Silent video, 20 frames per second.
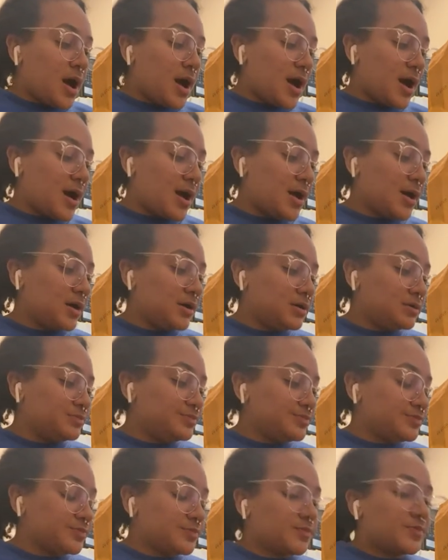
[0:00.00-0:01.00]

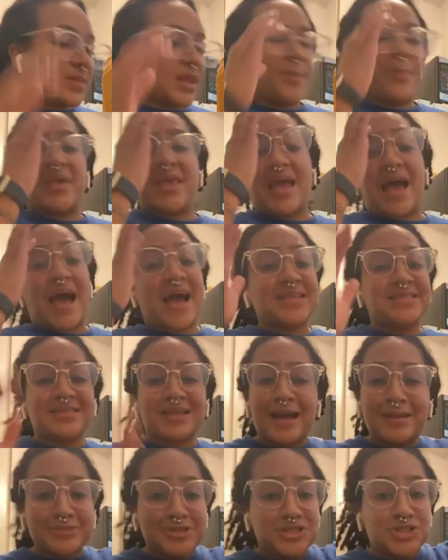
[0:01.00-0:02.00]
But yeah, I
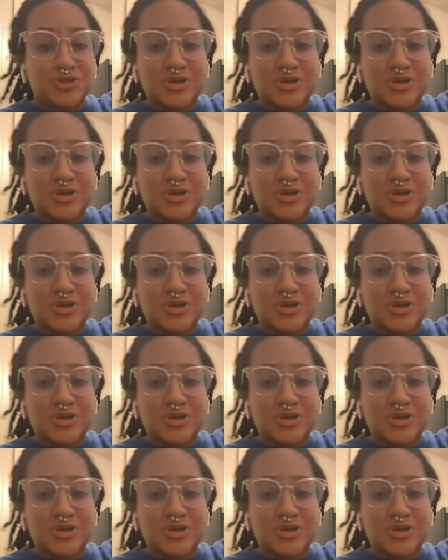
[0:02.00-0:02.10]
stopped